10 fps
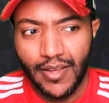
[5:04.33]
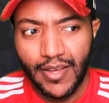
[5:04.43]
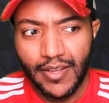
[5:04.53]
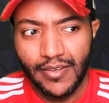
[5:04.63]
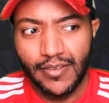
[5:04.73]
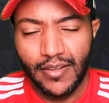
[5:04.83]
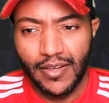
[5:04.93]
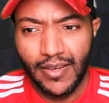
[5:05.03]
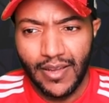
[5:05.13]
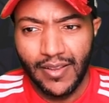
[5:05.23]
and
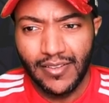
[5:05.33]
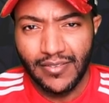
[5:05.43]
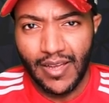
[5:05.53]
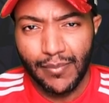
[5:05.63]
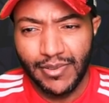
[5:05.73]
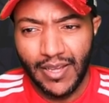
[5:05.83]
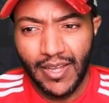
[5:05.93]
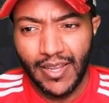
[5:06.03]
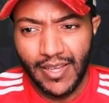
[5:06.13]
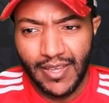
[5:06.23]
uh, getting the job
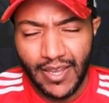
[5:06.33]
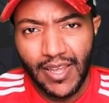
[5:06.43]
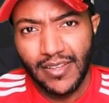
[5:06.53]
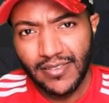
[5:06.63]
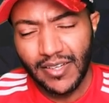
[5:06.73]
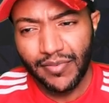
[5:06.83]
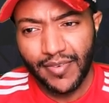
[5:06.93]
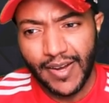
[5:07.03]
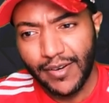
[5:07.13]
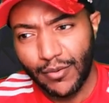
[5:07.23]
done and getting into the
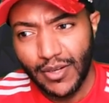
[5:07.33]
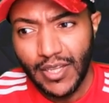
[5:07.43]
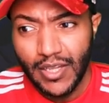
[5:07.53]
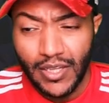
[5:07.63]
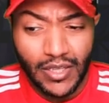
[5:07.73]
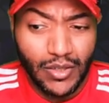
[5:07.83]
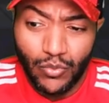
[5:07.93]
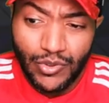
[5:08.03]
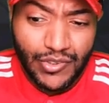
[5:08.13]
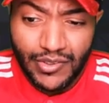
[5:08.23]
final, uh,
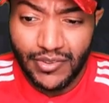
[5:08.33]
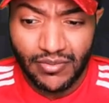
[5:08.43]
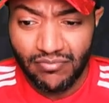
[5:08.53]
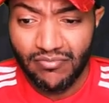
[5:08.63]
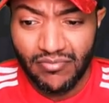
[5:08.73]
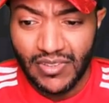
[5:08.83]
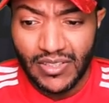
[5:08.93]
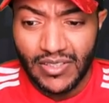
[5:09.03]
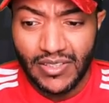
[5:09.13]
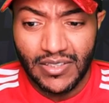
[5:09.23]
which is
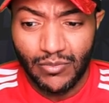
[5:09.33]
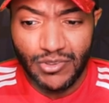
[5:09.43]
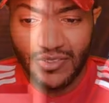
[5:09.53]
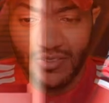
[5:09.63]
which